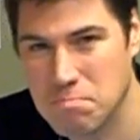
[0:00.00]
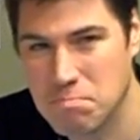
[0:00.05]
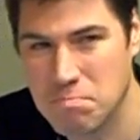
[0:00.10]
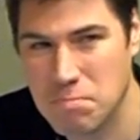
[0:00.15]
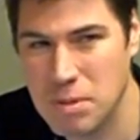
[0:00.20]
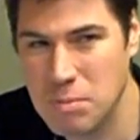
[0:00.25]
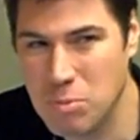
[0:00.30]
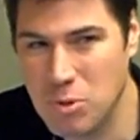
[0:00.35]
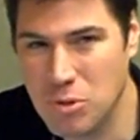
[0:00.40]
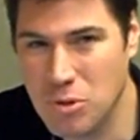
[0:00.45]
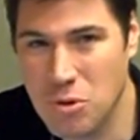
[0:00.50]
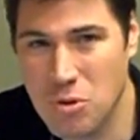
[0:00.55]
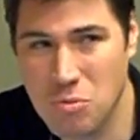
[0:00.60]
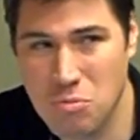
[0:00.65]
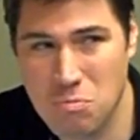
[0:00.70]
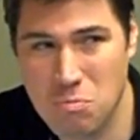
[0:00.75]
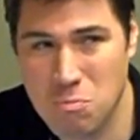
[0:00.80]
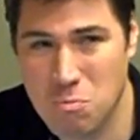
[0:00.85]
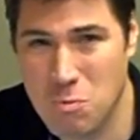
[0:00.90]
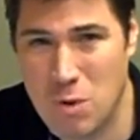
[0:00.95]
people
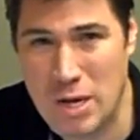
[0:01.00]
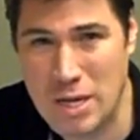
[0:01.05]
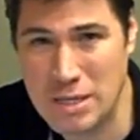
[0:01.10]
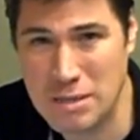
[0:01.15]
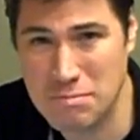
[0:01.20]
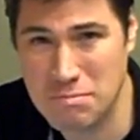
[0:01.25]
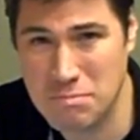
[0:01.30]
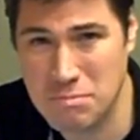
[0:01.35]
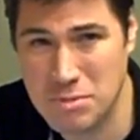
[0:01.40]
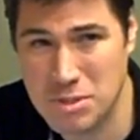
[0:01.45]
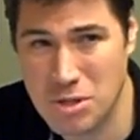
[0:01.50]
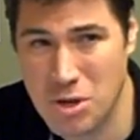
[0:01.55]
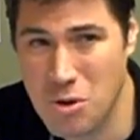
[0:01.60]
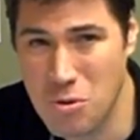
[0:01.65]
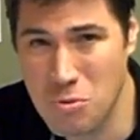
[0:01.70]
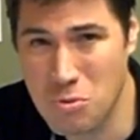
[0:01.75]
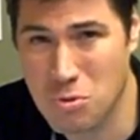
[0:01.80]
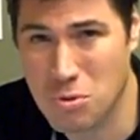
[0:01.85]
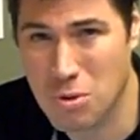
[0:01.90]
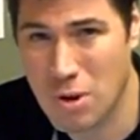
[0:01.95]
don't want to
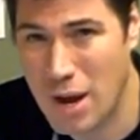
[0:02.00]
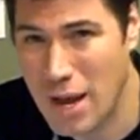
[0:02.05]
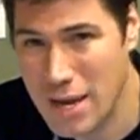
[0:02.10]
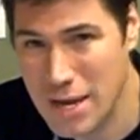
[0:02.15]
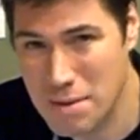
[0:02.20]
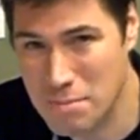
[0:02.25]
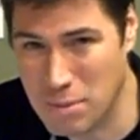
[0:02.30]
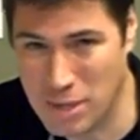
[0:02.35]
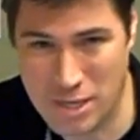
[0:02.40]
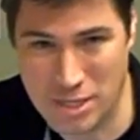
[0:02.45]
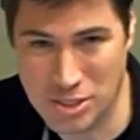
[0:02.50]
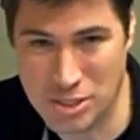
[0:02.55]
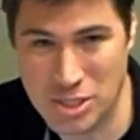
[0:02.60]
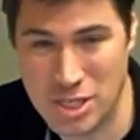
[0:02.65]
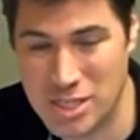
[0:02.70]
go cry a bunch.